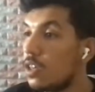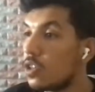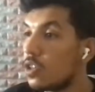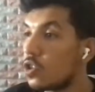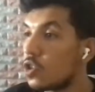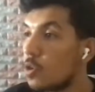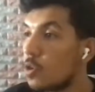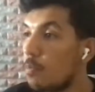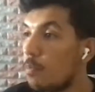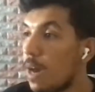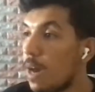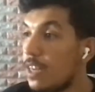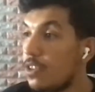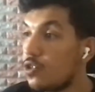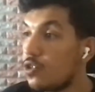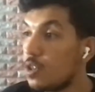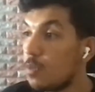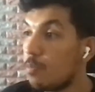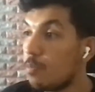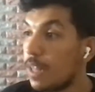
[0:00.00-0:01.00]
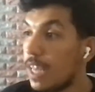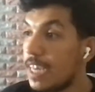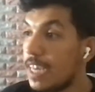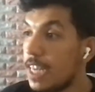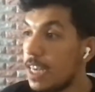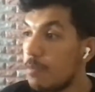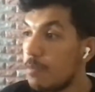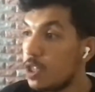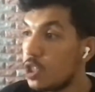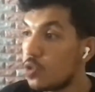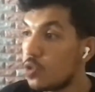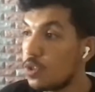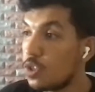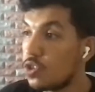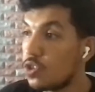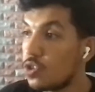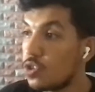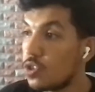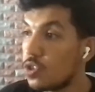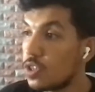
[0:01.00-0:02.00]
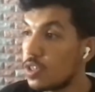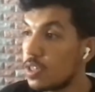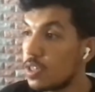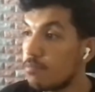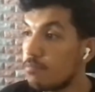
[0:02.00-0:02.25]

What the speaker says: comparing to the plain image, which took